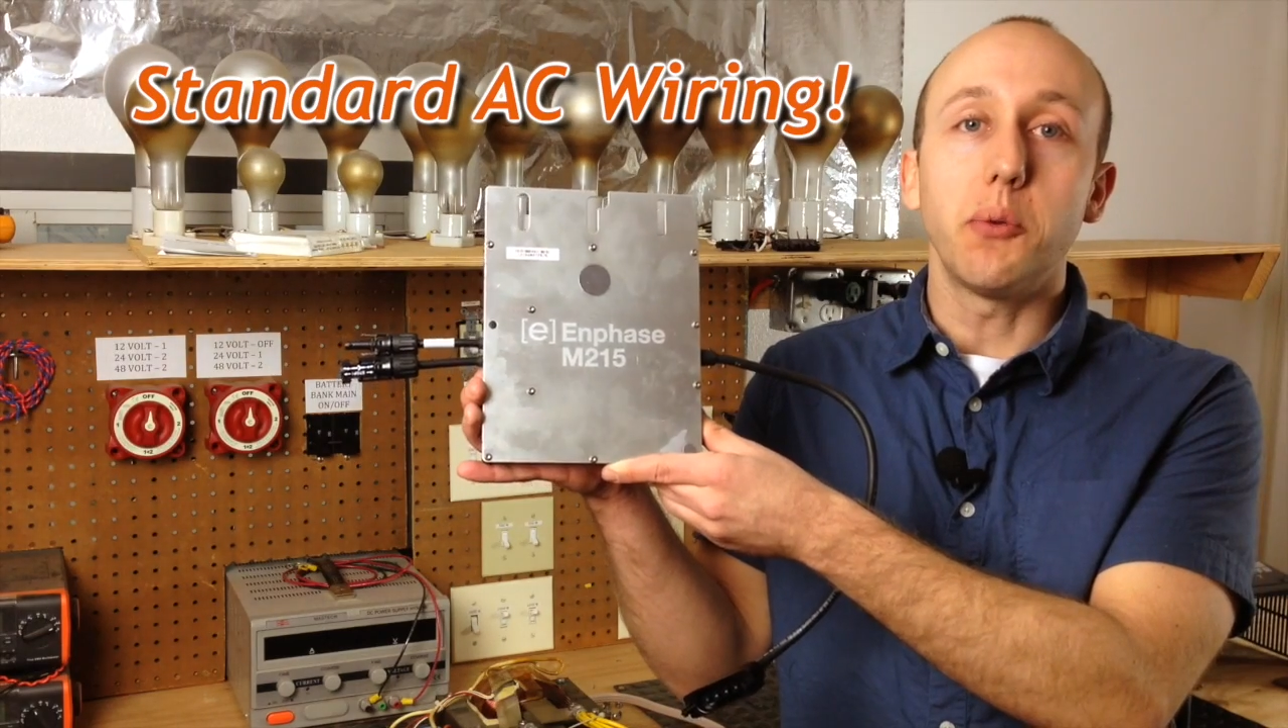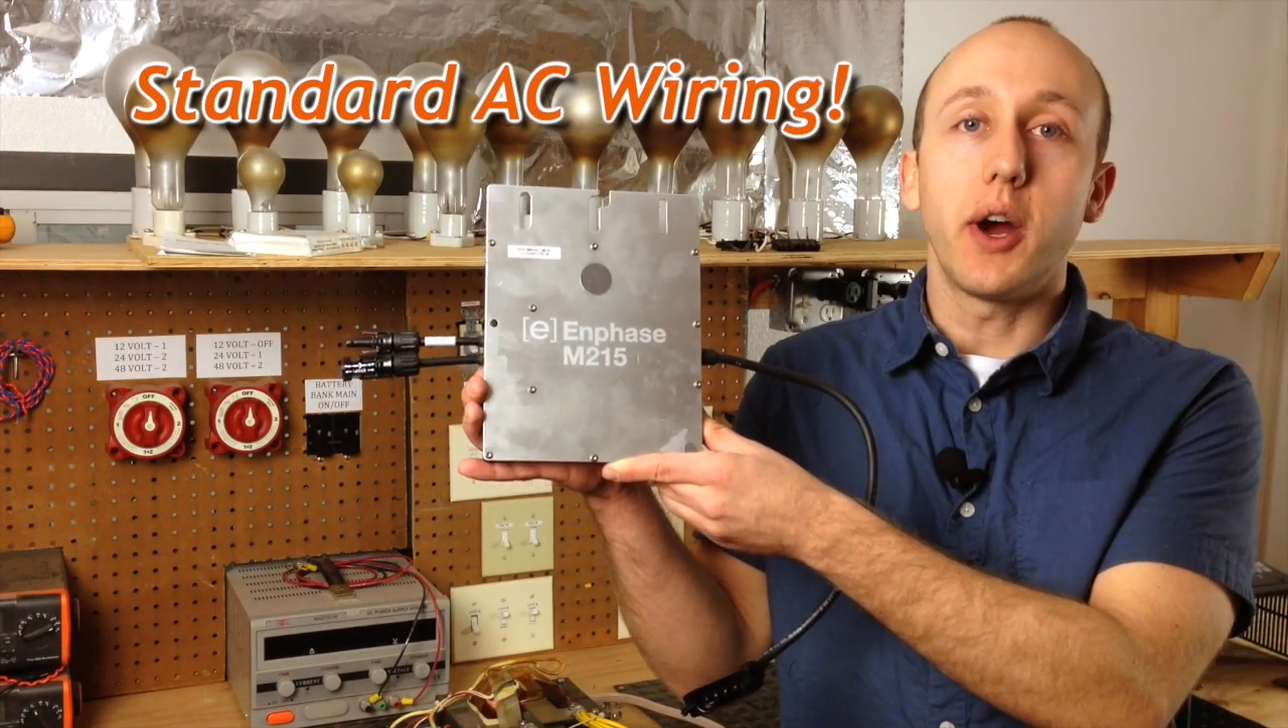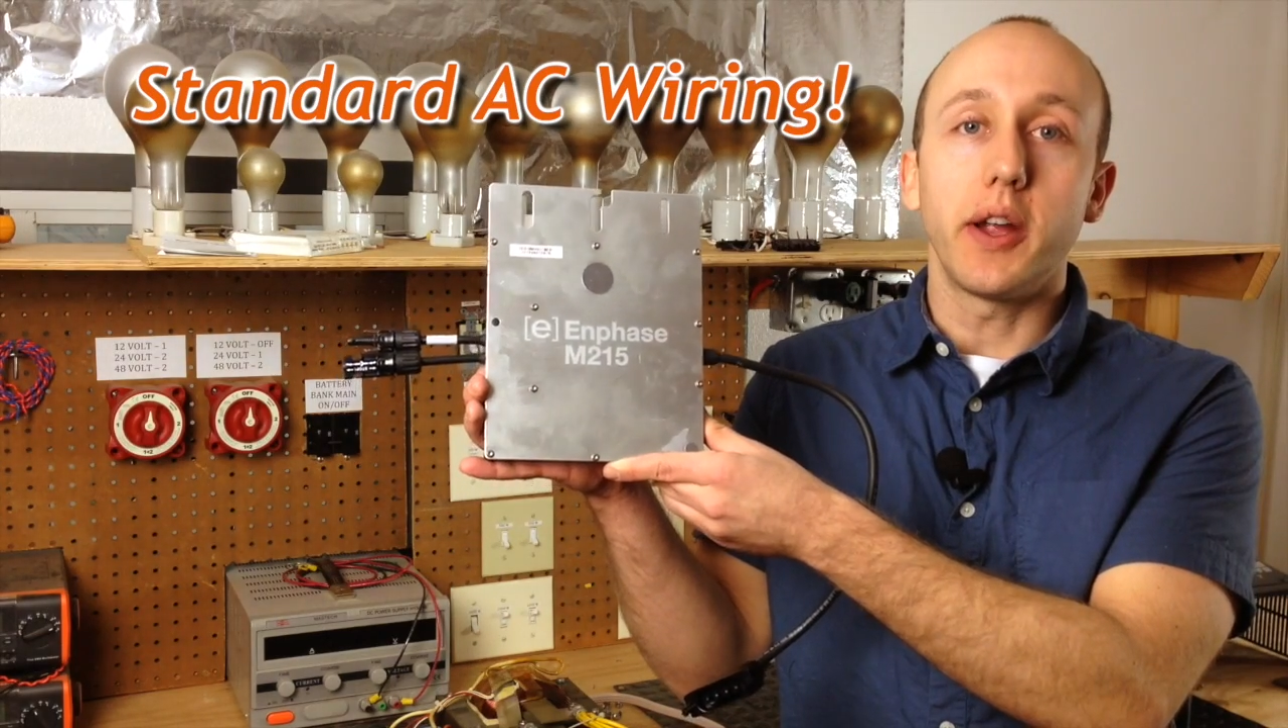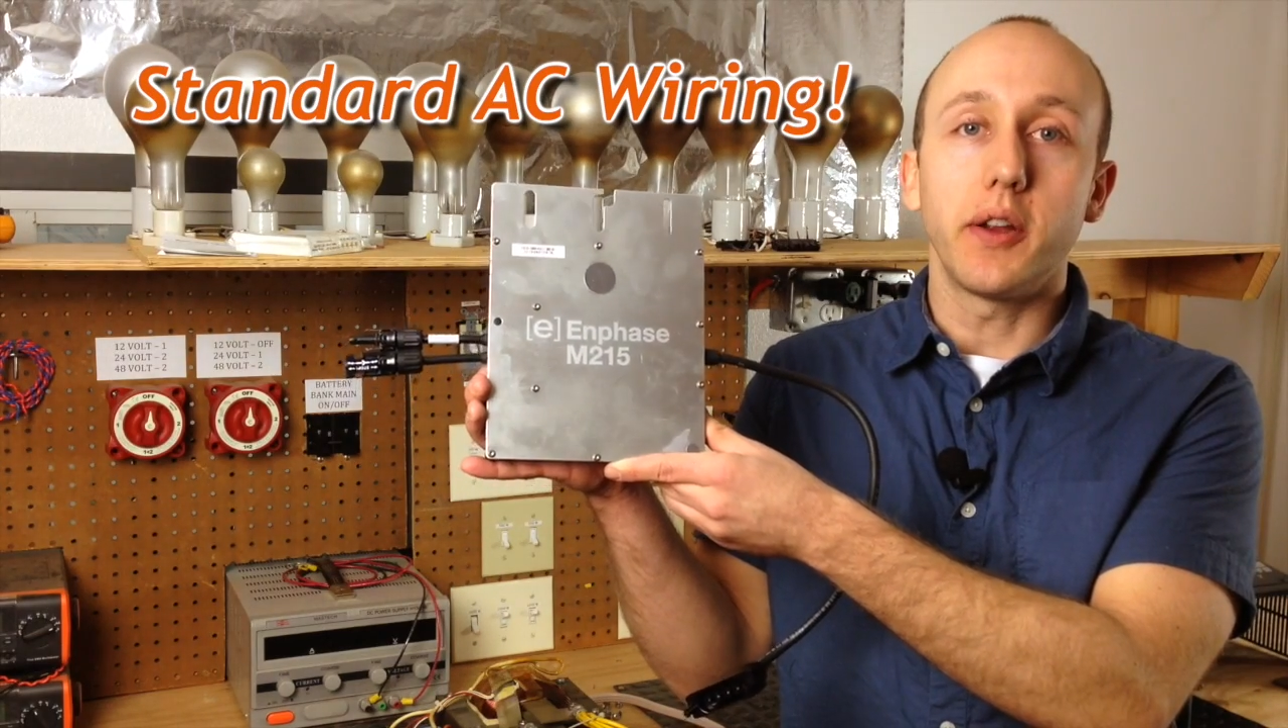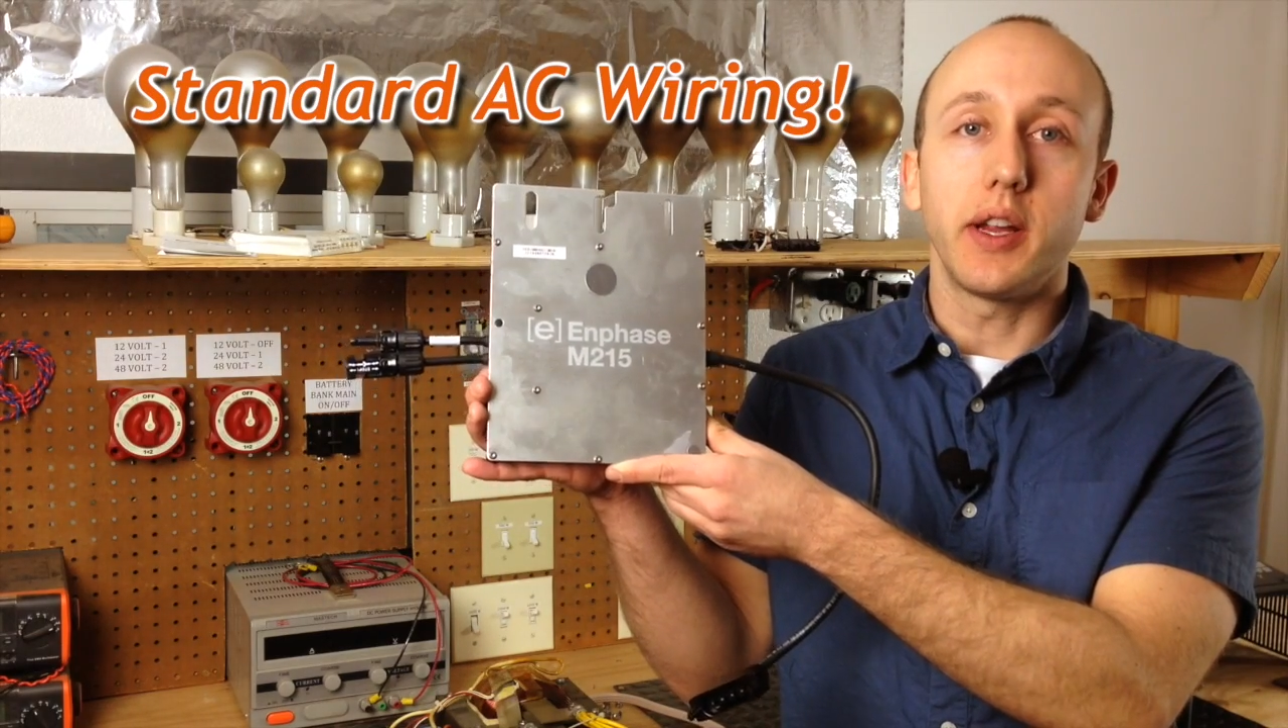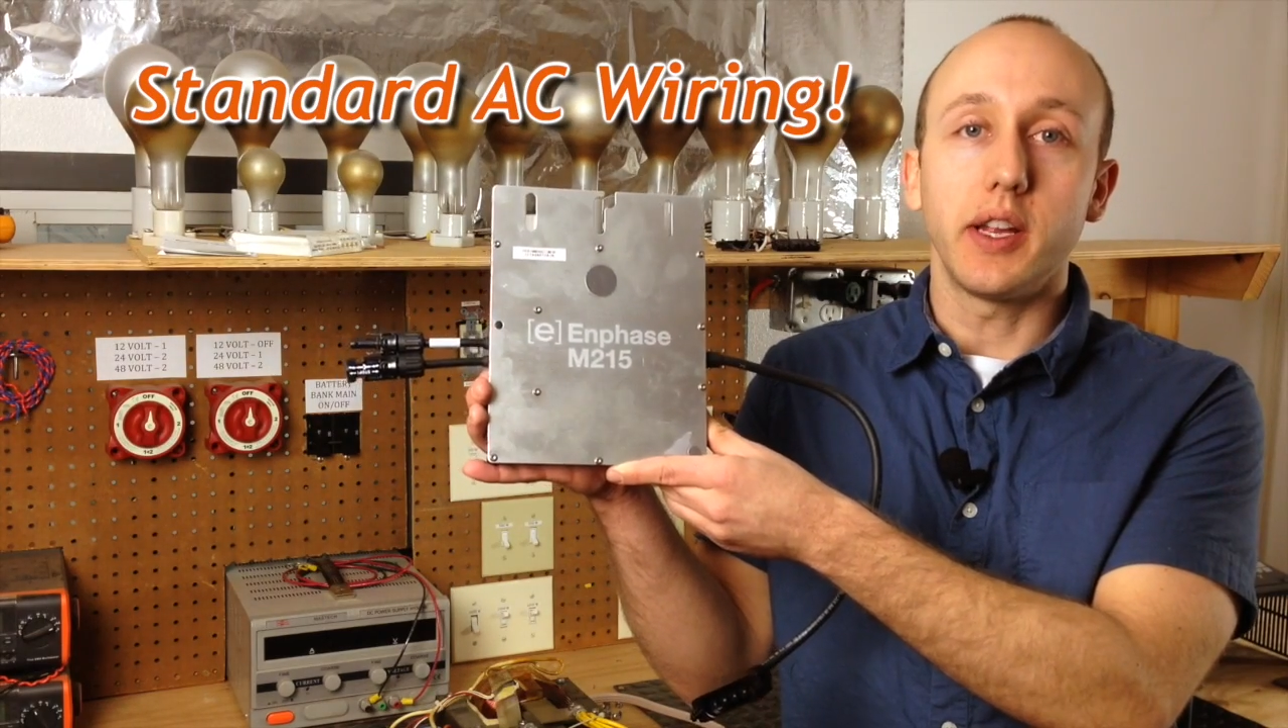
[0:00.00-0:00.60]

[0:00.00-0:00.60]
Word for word: wiring